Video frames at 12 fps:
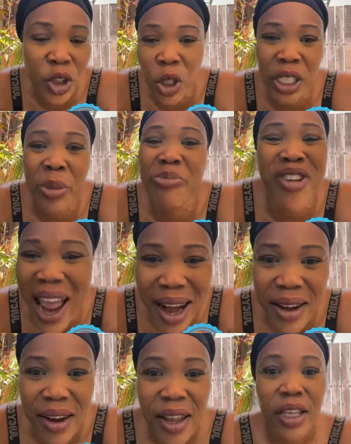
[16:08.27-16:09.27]
It's just the
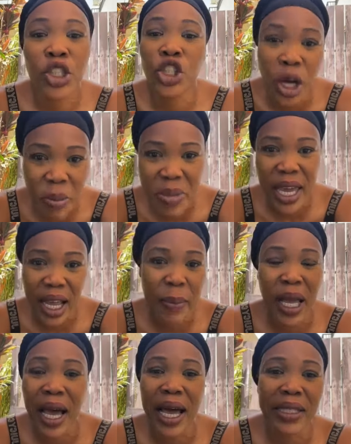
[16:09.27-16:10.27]
brand,
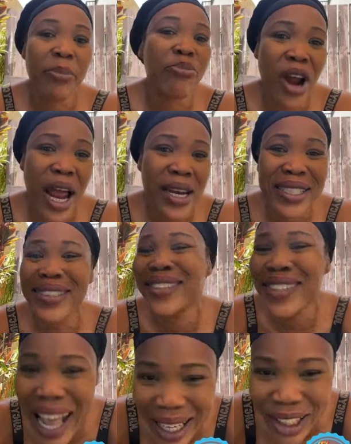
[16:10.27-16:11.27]
Jamaica, because the brand
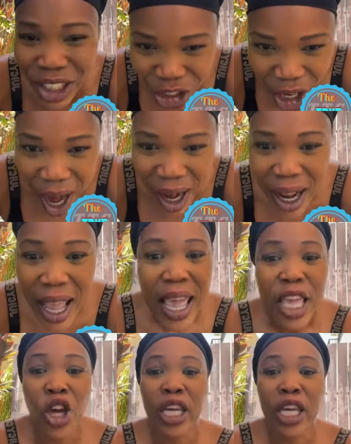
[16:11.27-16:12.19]
is that strong.